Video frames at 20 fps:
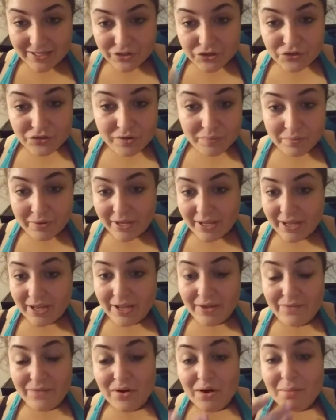
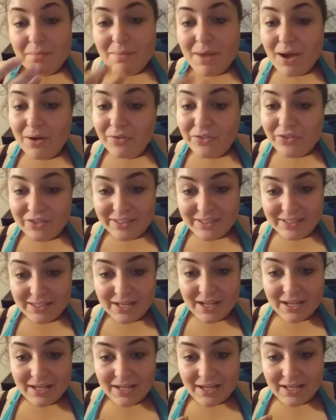dripping, if your mouth is
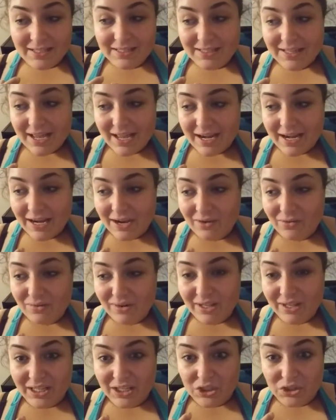getting
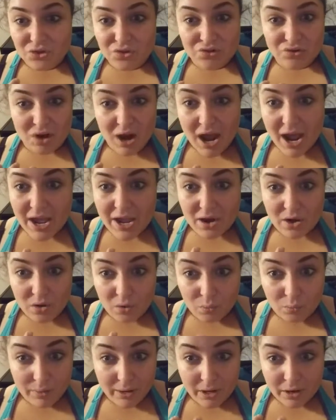really dry
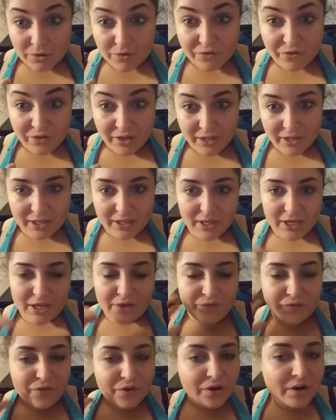or weird feeling,
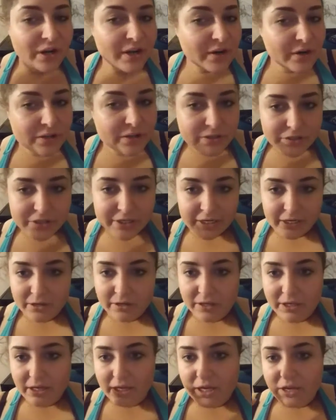if your ears are
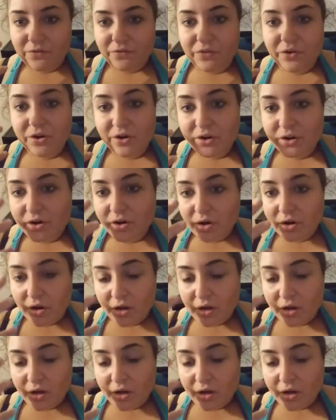tingling, if you're